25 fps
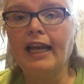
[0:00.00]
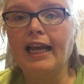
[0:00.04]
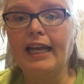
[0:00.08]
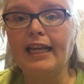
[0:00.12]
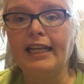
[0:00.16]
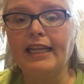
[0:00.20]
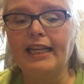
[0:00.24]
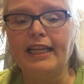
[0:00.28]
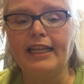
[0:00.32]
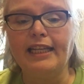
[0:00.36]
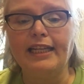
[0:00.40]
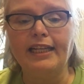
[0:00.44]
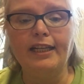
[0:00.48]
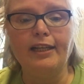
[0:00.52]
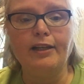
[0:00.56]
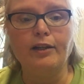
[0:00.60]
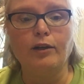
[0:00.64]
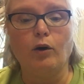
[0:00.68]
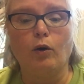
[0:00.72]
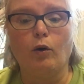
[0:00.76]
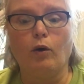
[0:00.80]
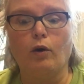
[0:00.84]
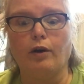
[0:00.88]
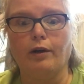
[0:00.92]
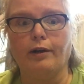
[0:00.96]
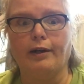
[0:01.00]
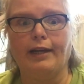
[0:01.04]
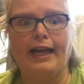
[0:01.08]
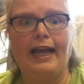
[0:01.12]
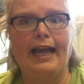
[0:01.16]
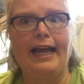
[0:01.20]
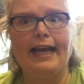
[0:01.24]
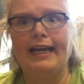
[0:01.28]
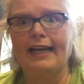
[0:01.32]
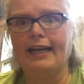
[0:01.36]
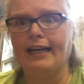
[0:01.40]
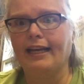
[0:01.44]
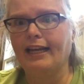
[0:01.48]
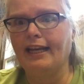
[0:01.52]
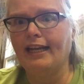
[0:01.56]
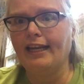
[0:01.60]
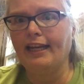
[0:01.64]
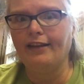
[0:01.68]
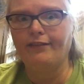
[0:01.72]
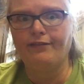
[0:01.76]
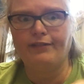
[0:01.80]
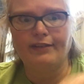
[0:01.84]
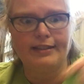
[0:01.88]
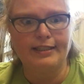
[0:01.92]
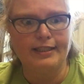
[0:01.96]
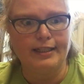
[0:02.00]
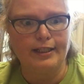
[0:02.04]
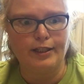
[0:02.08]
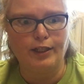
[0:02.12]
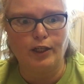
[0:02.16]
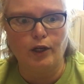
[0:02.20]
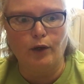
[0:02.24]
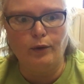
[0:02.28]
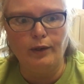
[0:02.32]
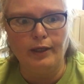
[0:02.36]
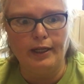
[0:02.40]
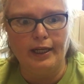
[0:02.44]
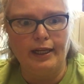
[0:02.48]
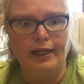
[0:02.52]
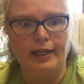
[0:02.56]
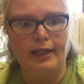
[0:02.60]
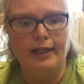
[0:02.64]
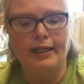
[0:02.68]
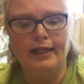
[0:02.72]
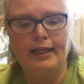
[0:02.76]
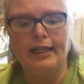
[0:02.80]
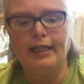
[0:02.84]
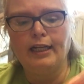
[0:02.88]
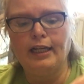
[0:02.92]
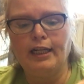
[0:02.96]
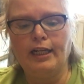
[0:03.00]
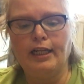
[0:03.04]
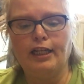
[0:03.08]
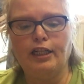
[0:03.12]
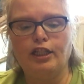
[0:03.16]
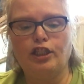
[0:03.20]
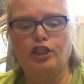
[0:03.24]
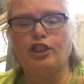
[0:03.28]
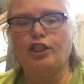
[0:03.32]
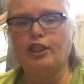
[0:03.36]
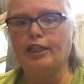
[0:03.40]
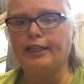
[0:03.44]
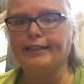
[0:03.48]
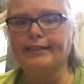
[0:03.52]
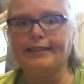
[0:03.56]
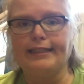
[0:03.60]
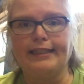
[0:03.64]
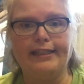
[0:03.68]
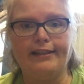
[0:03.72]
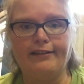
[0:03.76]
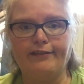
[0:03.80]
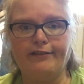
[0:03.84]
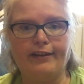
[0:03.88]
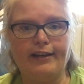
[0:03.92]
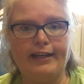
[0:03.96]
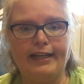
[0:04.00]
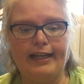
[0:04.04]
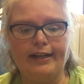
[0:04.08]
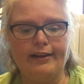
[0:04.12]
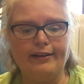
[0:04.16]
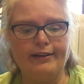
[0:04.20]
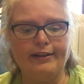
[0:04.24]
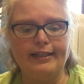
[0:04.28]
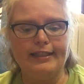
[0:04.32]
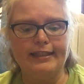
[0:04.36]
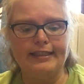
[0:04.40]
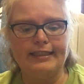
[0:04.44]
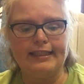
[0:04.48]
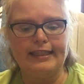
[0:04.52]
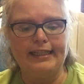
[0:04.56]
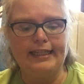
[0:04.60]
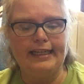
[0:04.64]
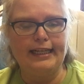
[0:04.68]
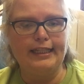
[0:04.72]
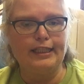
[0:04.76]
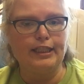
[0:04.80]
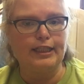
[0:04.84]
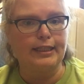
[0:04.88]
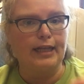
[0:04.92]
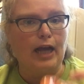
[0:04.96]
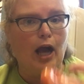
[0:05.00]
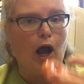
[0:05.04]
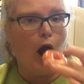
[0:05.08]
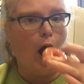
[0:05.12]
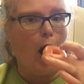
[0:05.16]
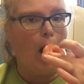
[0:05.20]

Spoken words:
and eat it, or heck, if it's a donut, just live vicariously and just